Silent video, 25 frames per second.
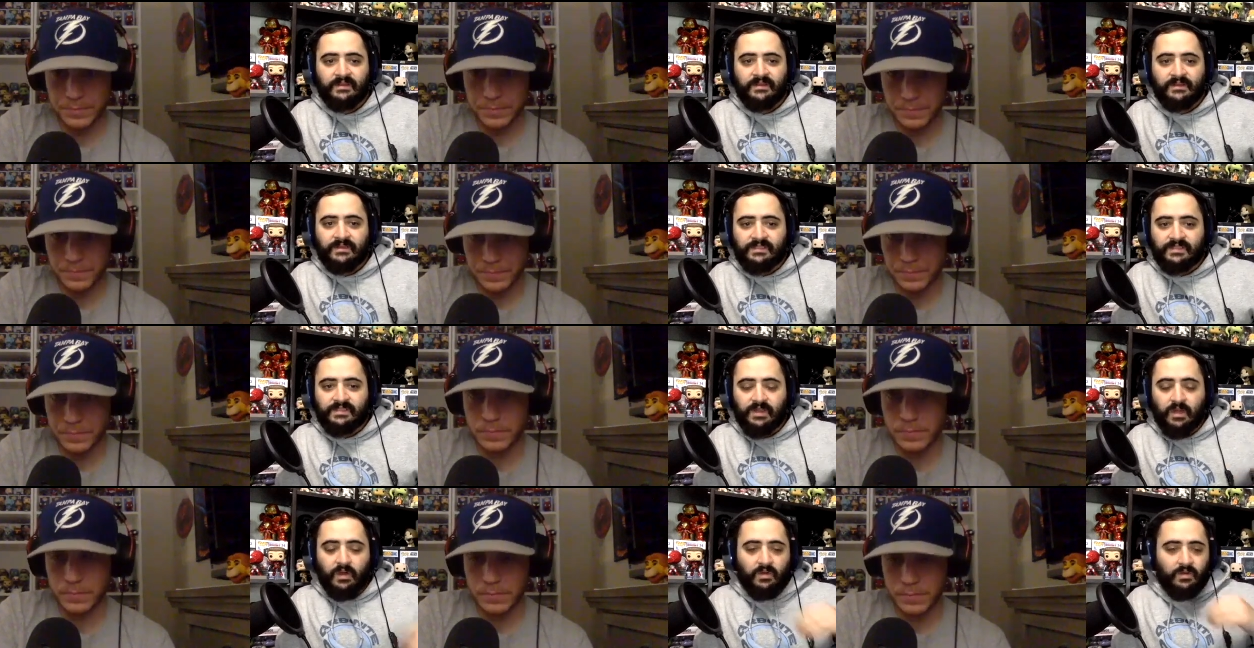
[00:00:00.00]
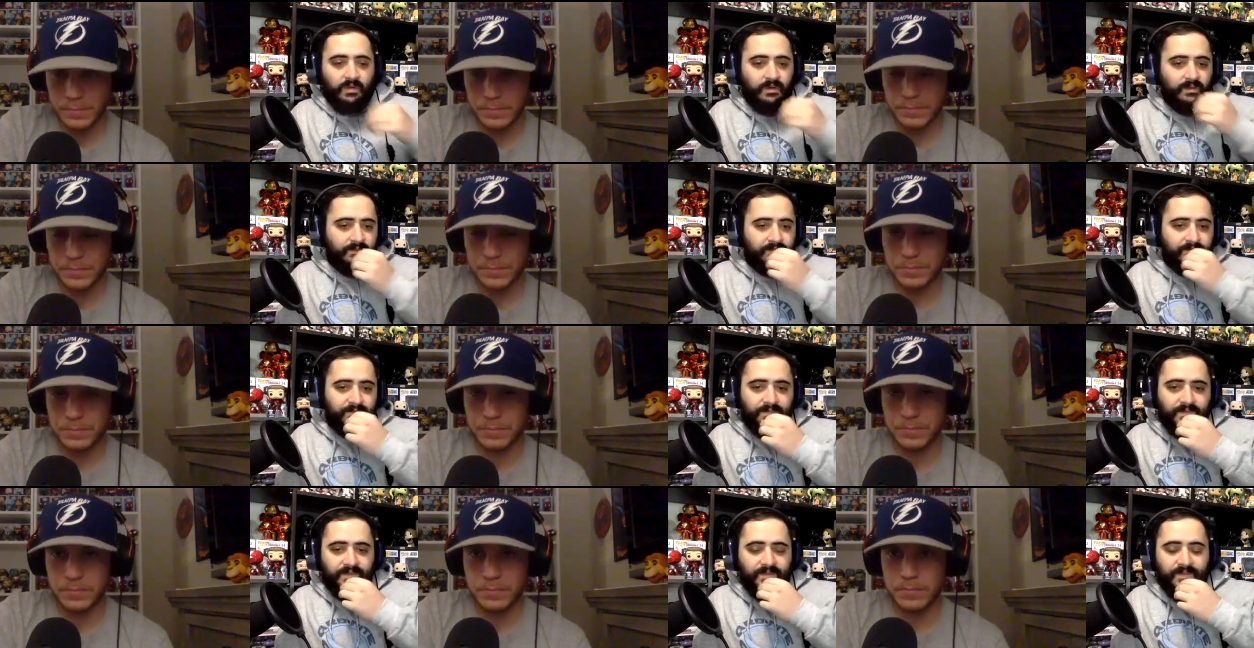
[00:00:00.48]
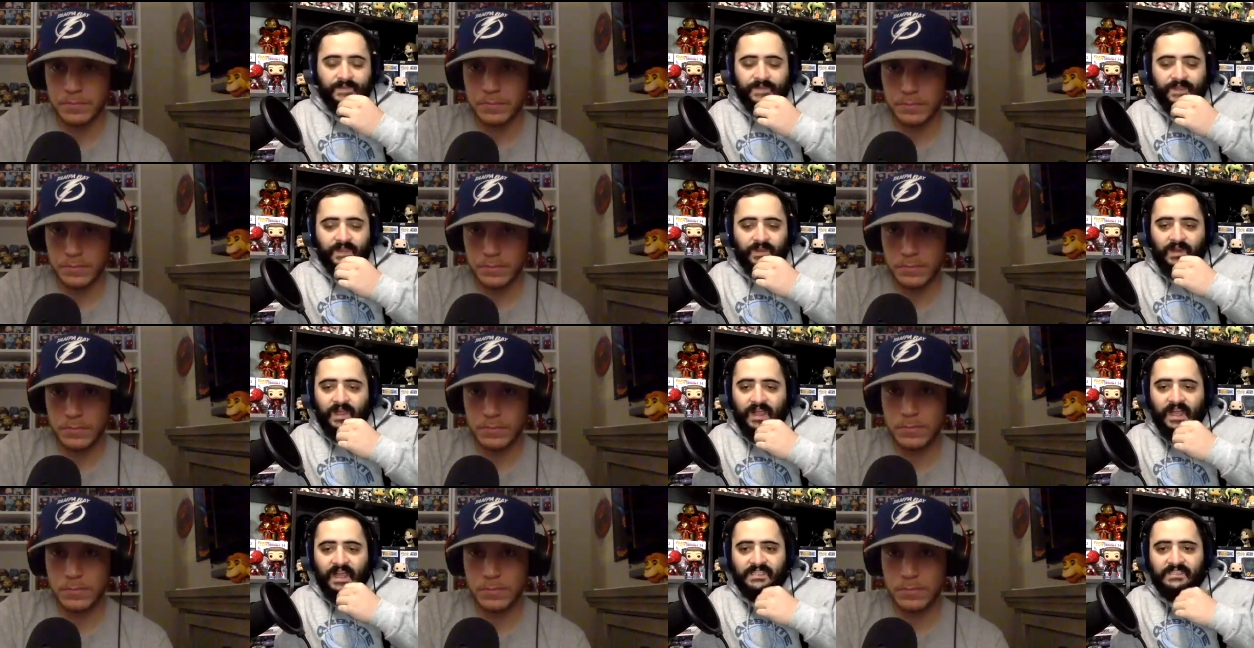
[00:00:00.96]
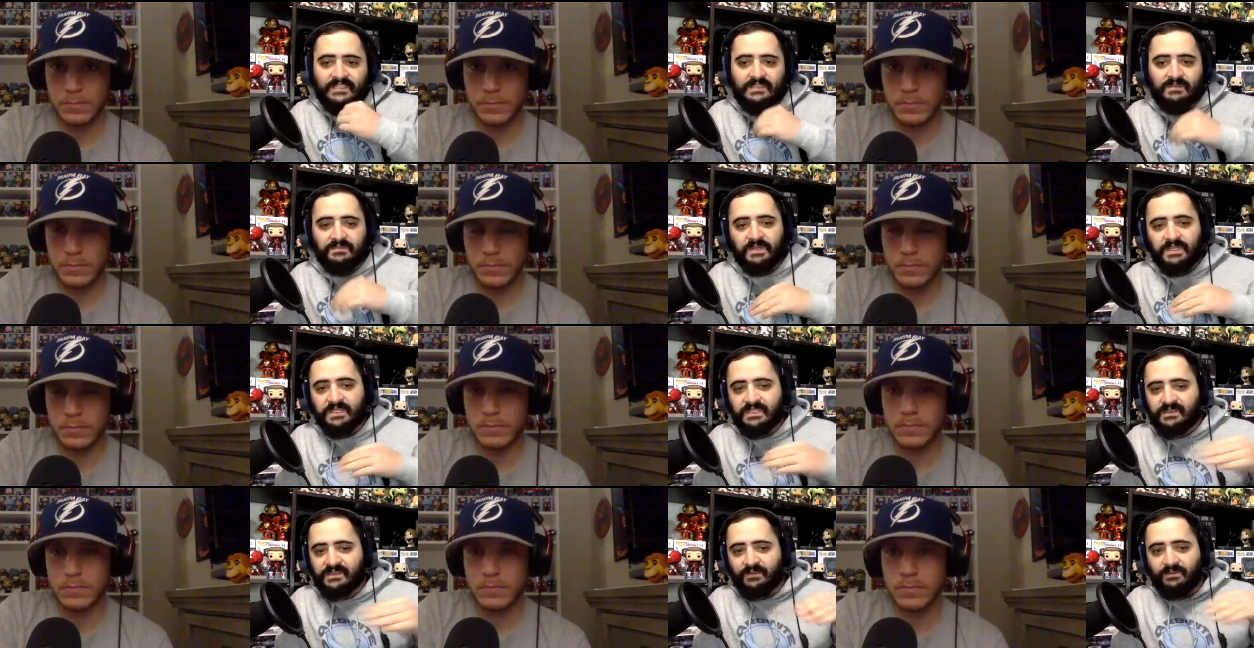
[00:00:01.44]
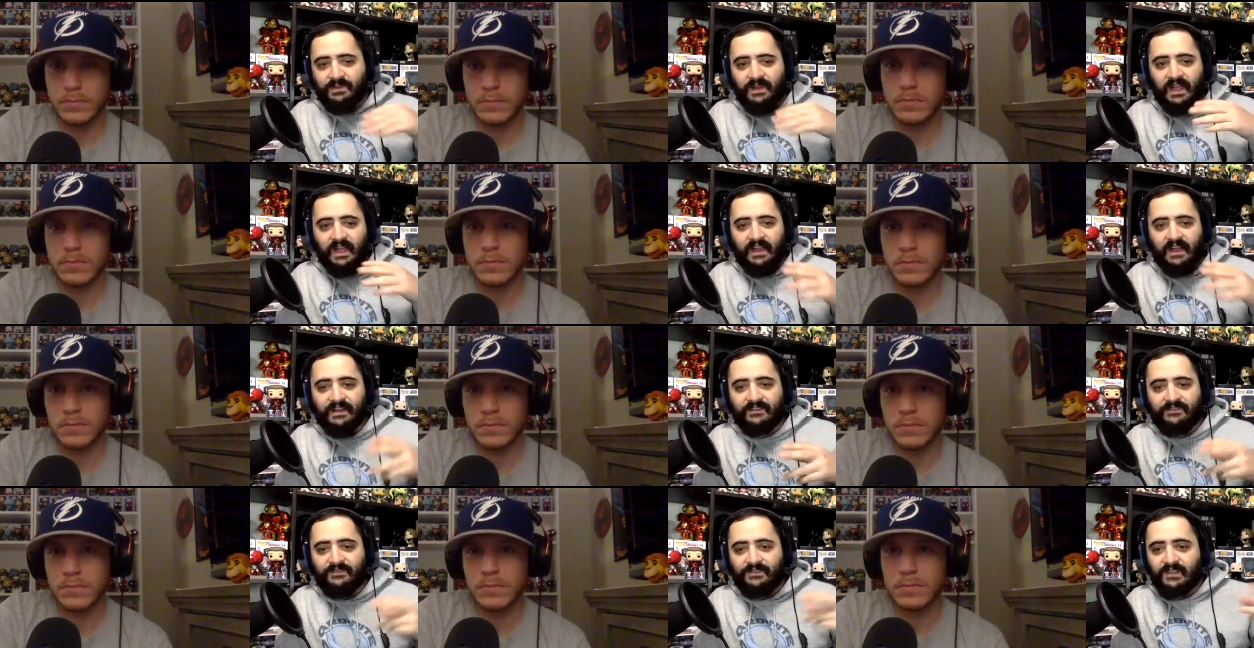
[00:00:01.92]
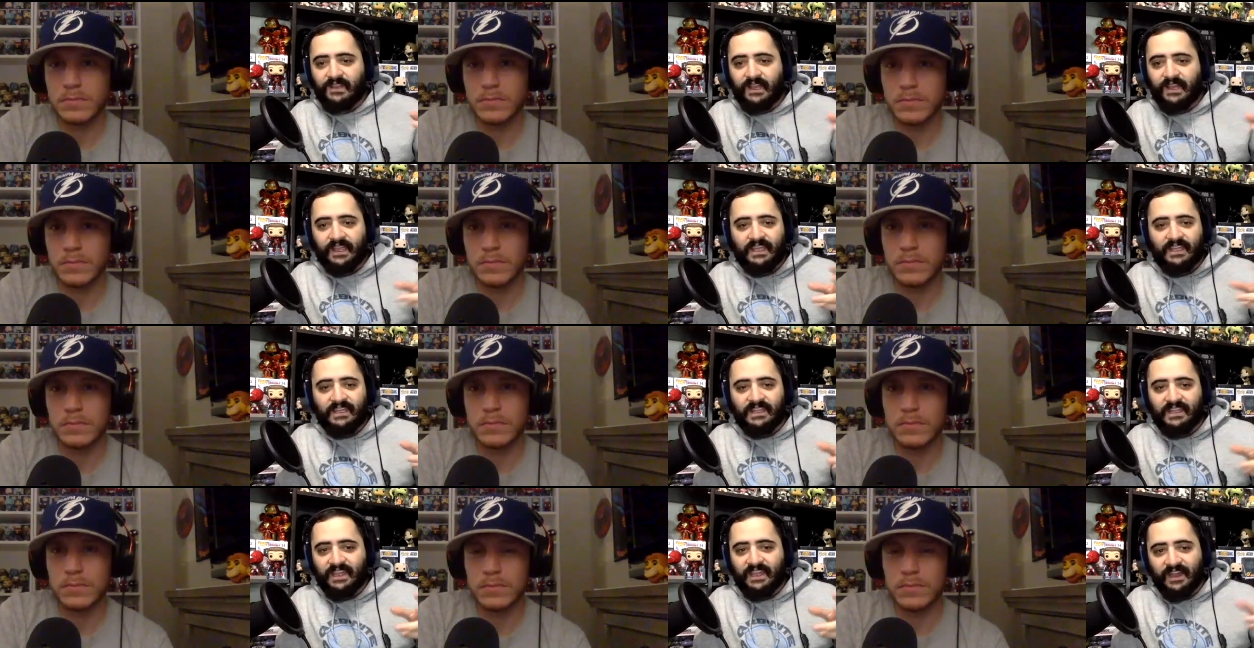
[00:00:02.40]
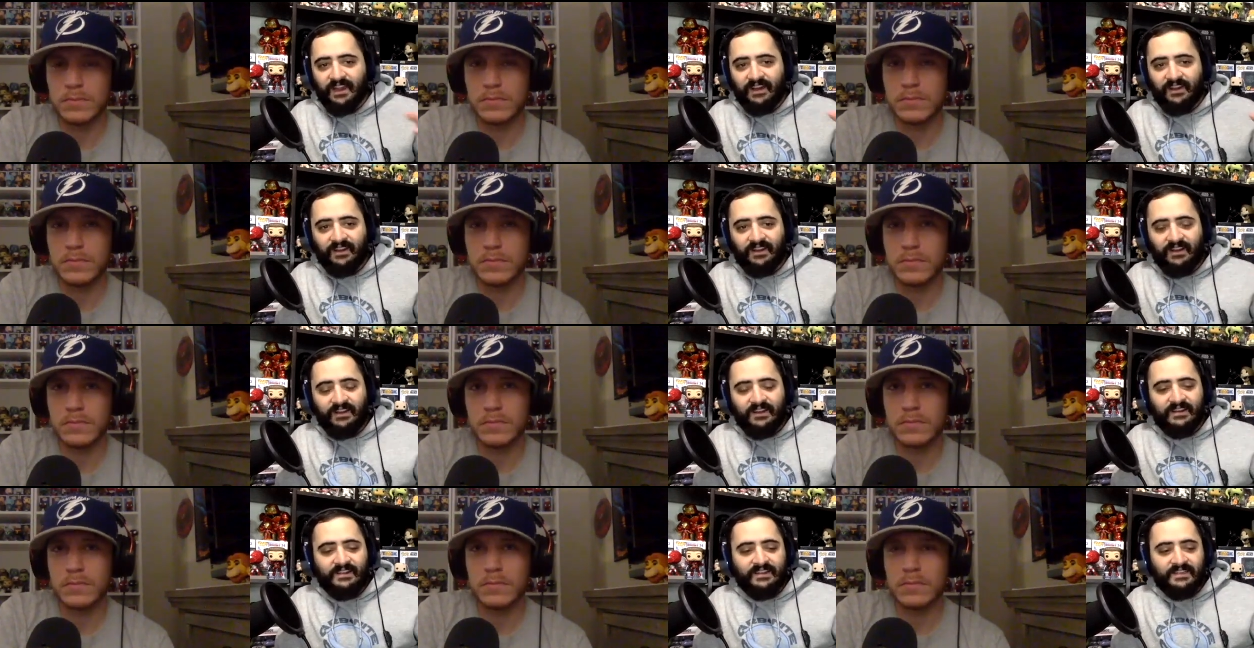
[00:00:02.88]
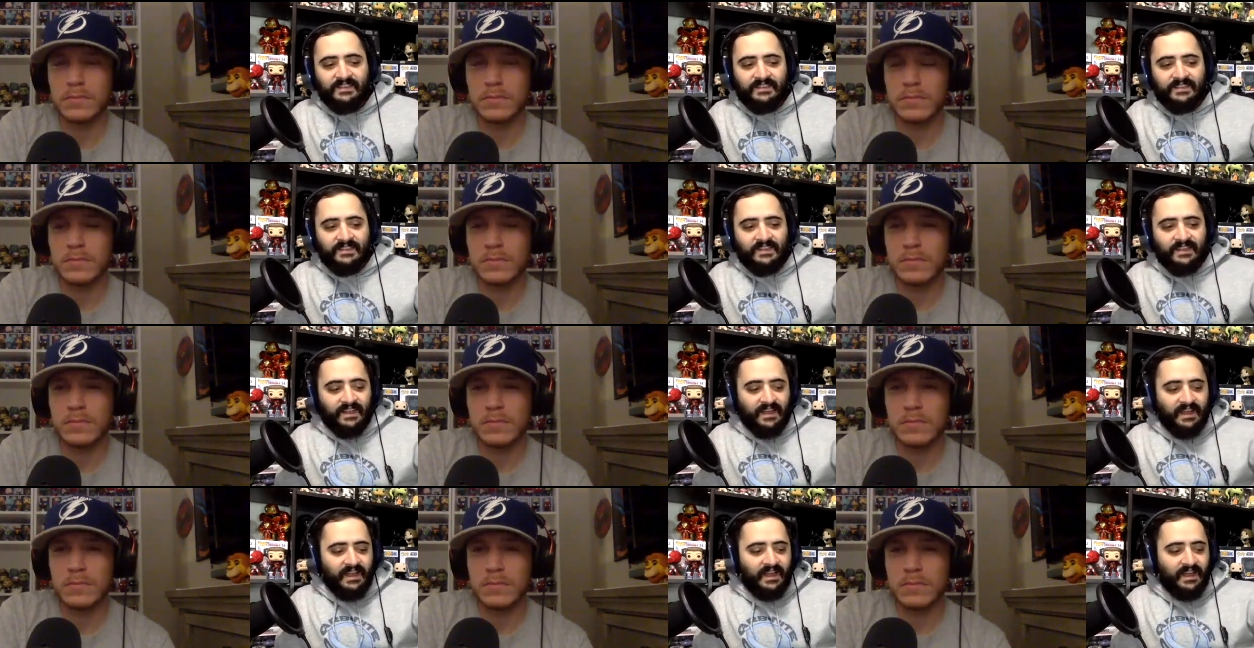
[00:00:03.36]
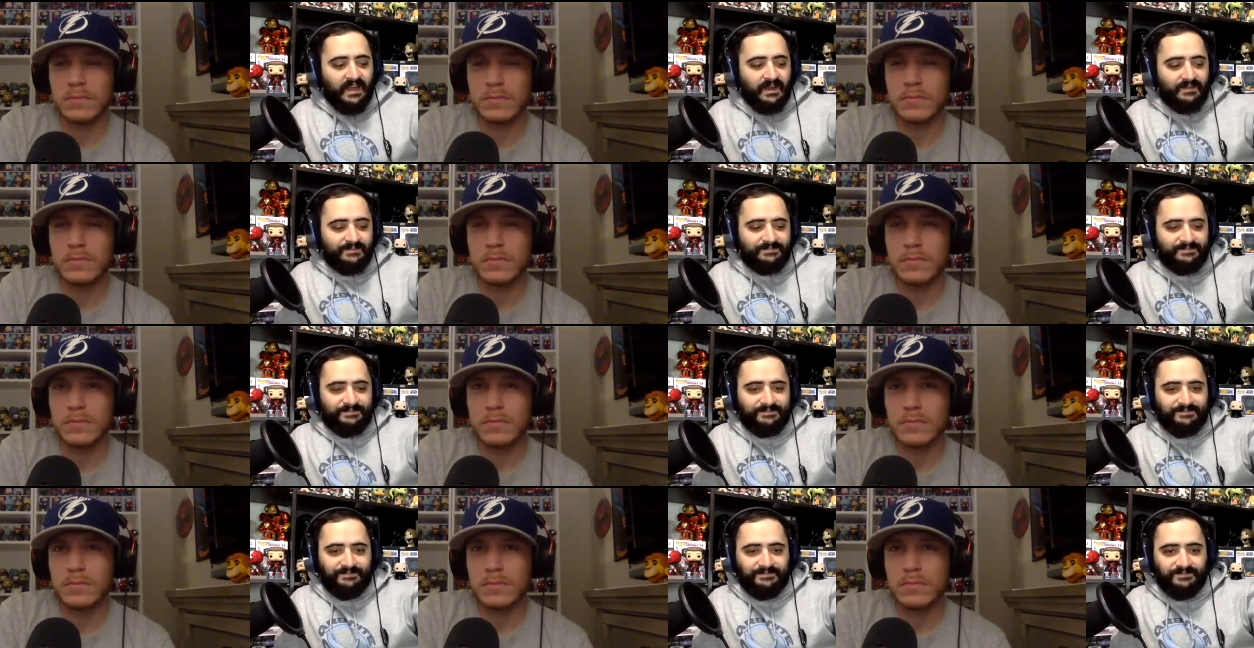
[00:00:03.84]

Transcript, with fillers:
Speaker 1: So there has to be some kind of link there. Um,